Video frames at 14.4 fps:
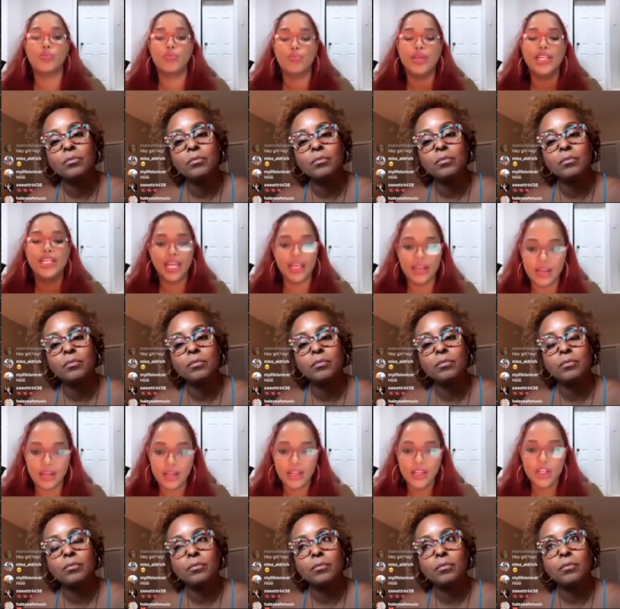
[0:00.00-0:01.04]
Speaker 1: begin,
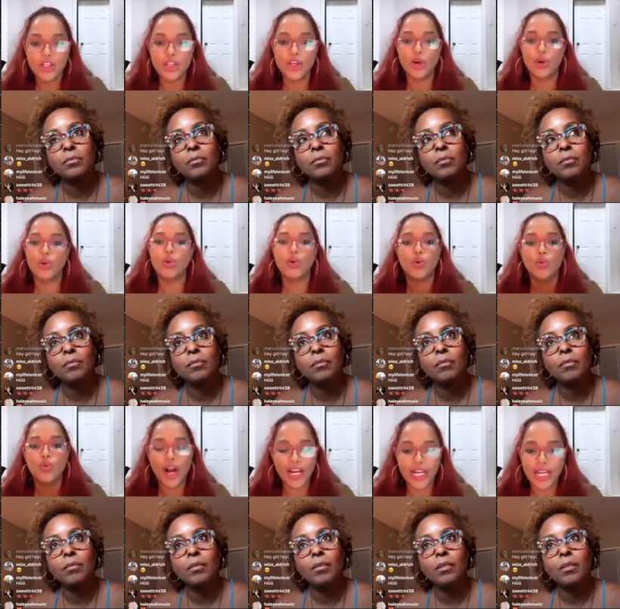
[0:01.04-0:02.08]
you know,
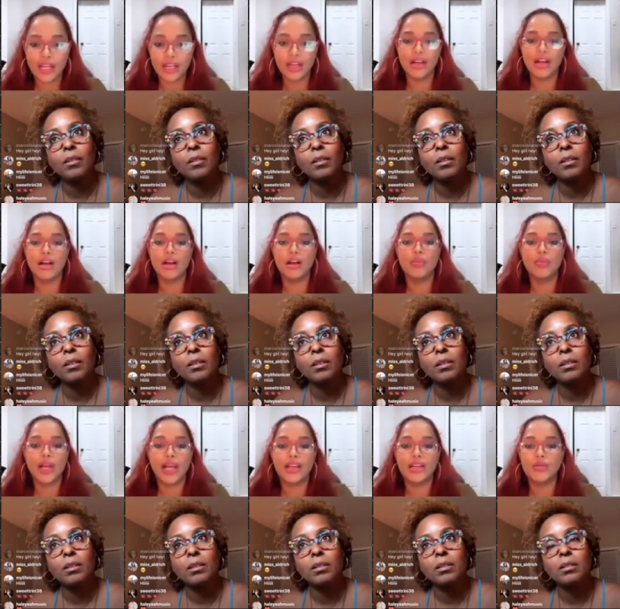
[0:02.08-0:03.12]
writing um,
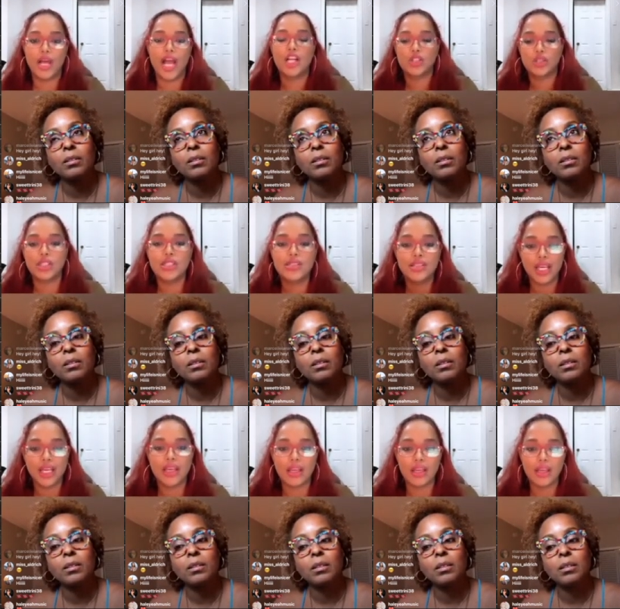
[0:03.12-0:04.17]
and actually
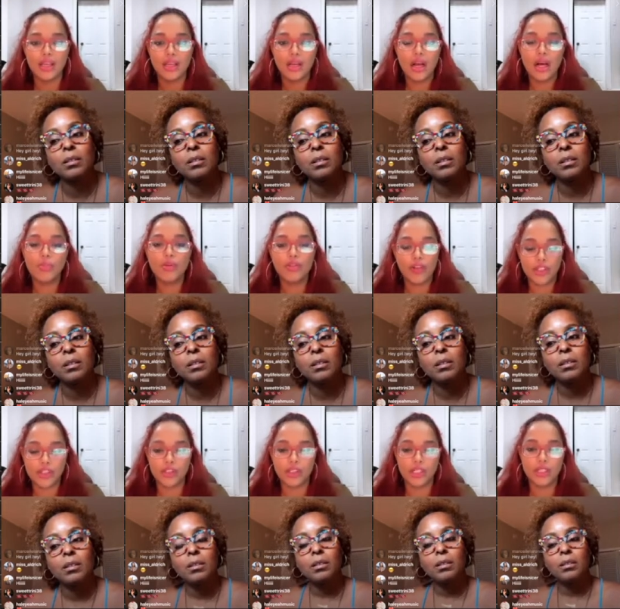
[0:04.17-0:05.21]
singing um,
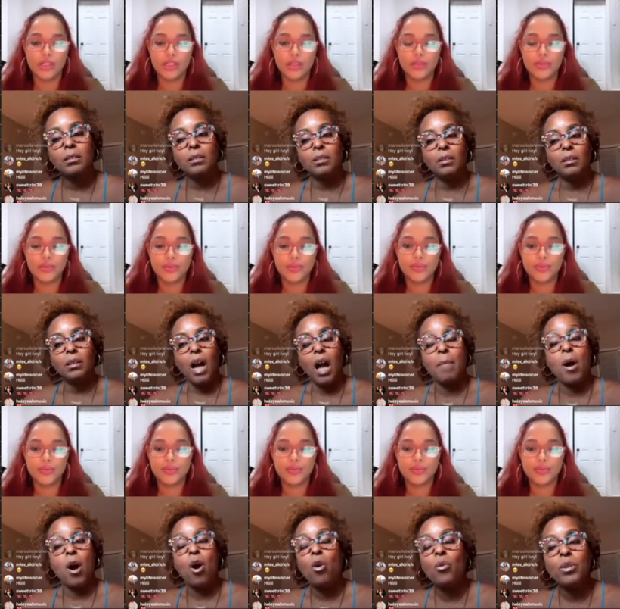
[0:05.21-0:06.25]
professionally?
Speaker 2: i um, I
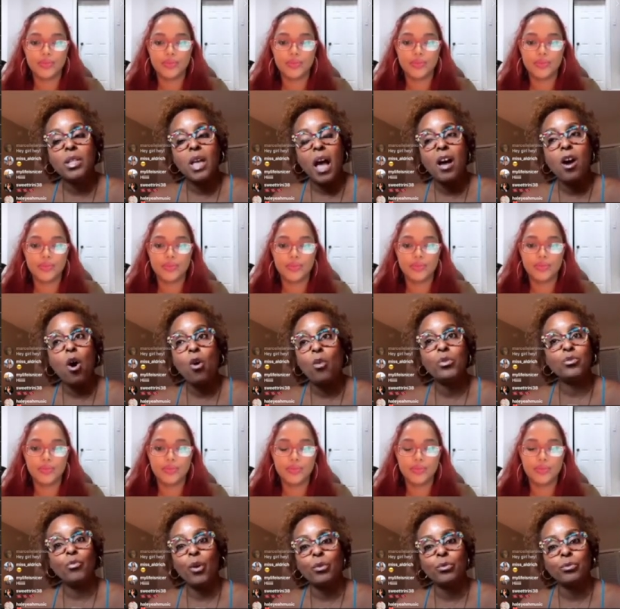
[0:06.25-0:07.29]
always, I always
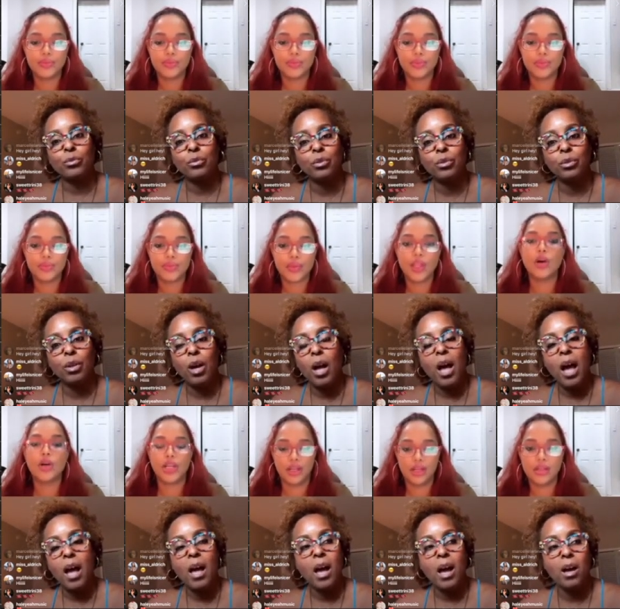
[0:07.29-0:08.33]
wrote. I,
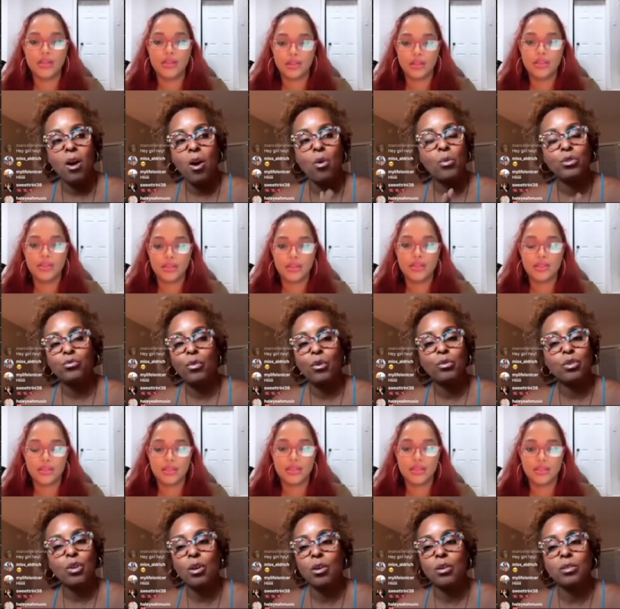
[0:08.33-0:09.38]
okay. I, I, always wrote
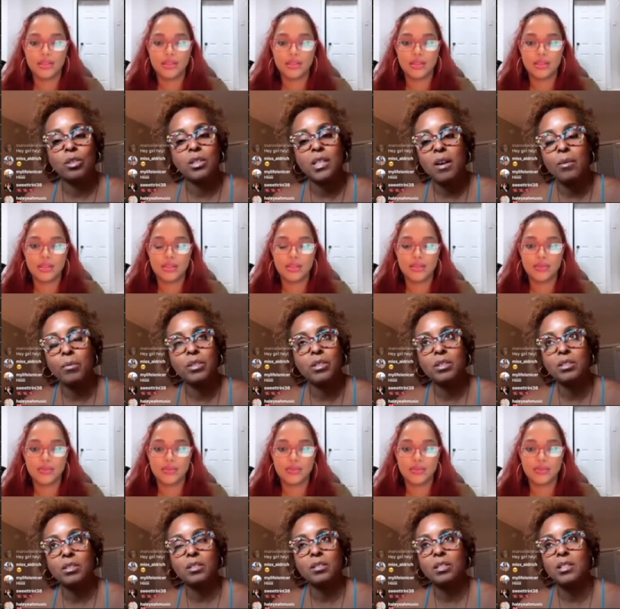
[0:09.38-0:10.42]
songs since I was
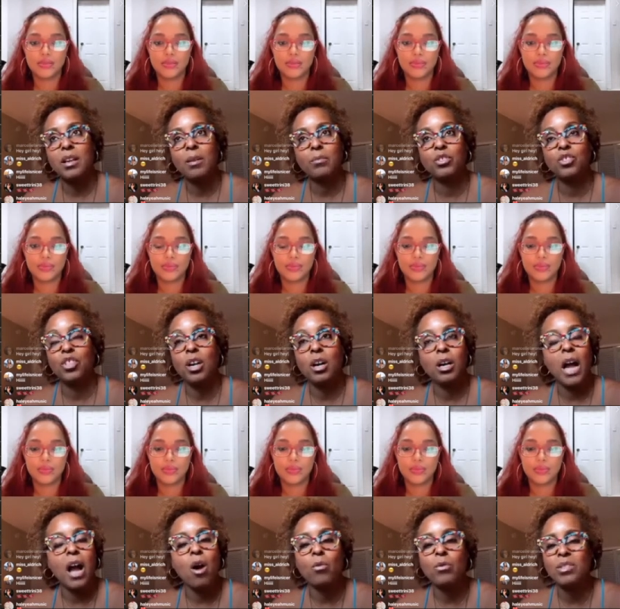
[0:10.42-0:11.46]
since I was young. I
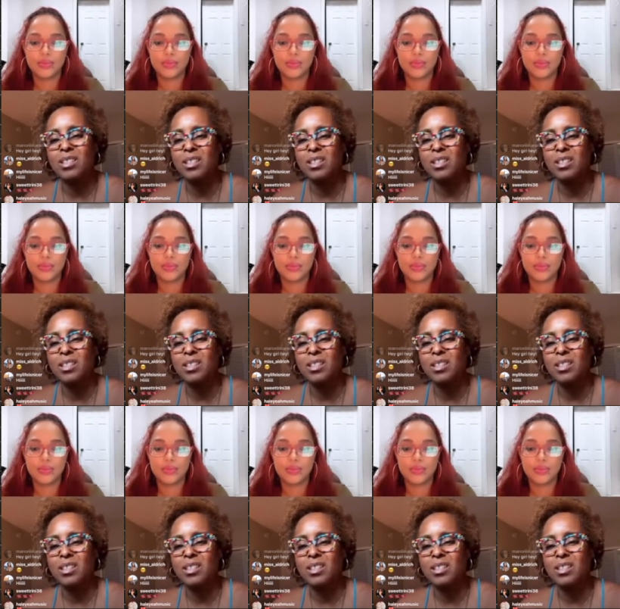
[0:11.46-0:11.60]
always did